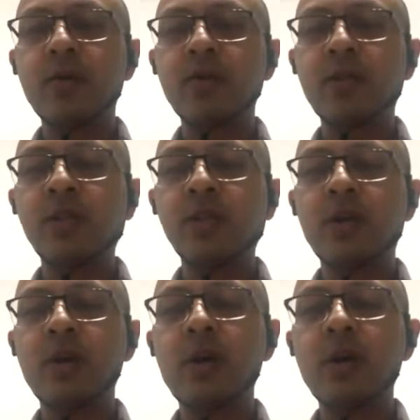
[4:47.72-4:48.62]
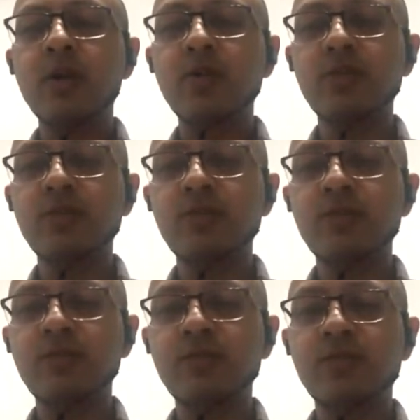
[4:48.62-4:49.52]
to steal the horse
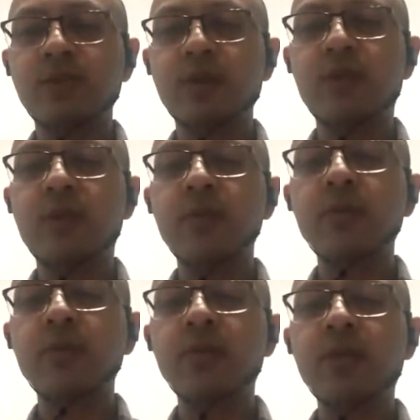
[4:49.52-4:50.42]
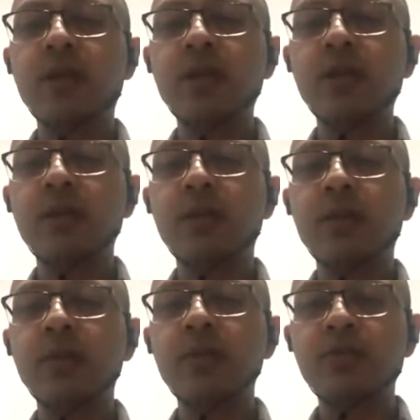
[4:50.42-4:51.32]
from King
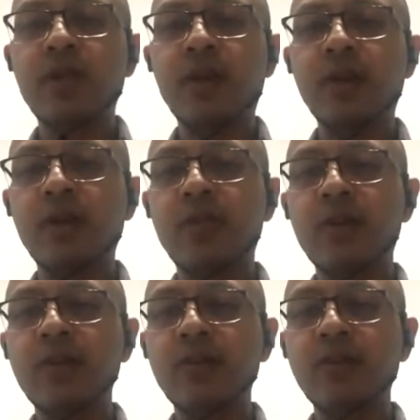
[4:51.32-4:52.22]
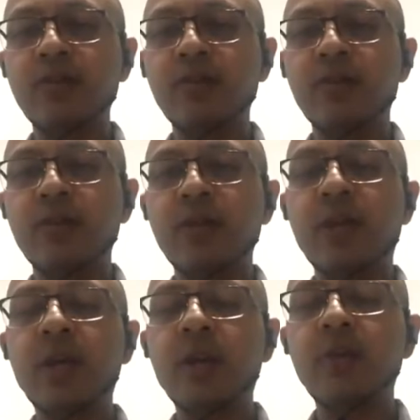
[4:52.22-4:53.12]
Prithu's sacrifice,
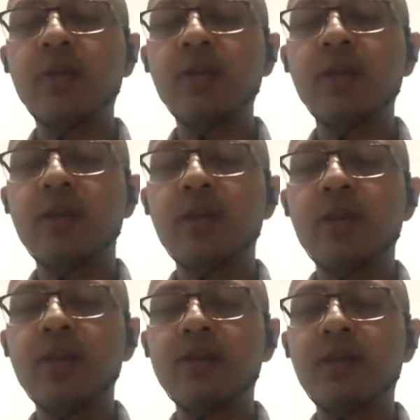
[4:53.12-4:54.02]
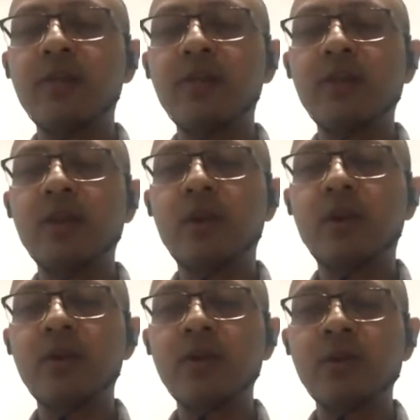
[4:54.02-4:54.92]
adopted several
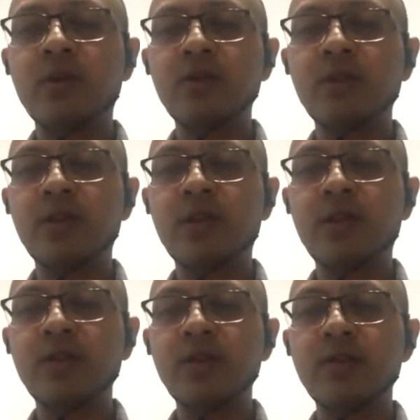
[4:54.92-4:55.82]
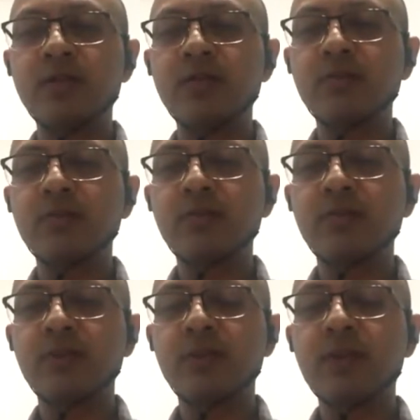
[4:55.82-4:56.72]
orders of sannyas.
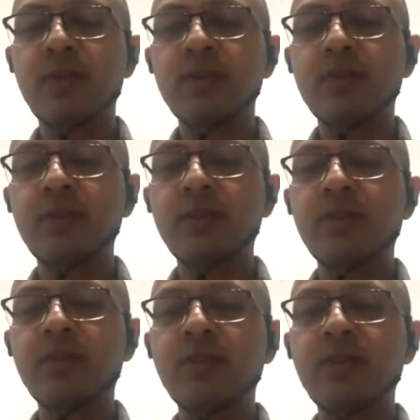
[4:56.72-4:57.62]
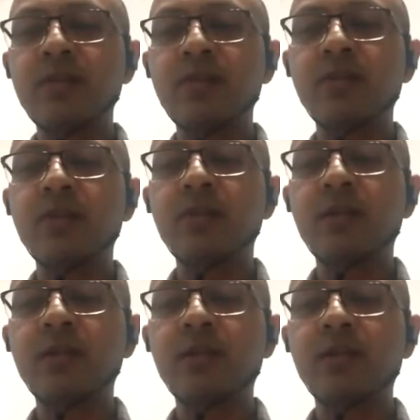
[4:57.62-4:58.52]
Some sannyasis go
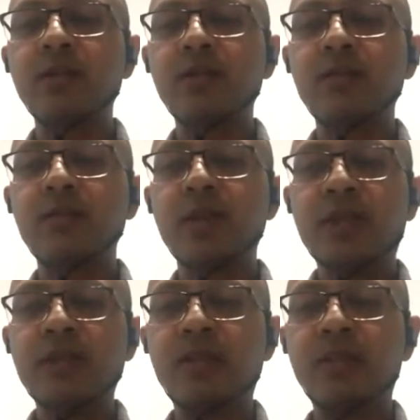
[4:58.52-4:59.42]
naked and